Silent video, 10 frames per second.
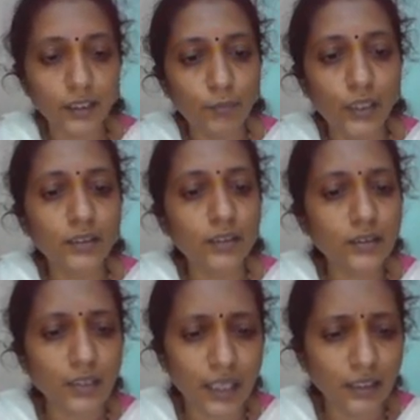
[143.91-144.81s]
but the
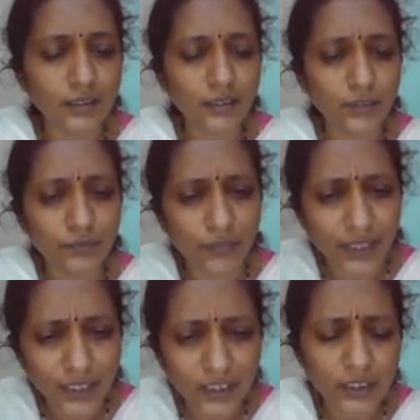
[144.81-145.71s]
size is
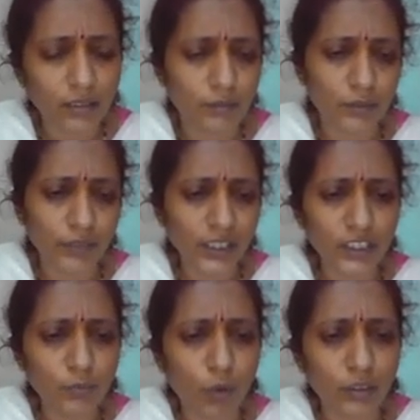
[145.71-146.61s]
very
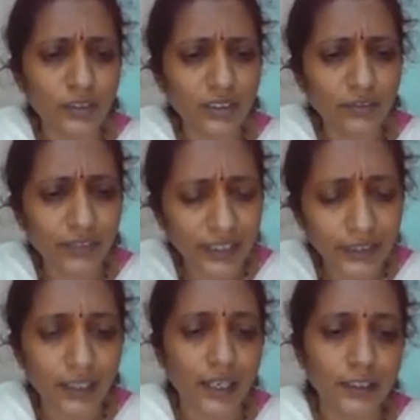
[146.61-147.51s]
small, it is very
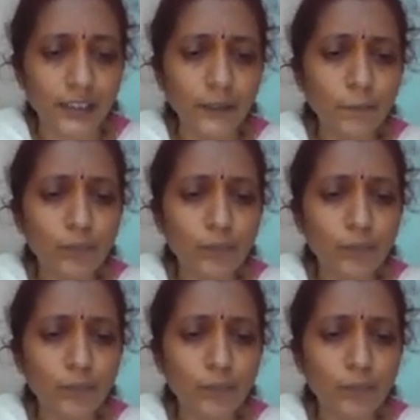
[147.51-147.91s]
tiny.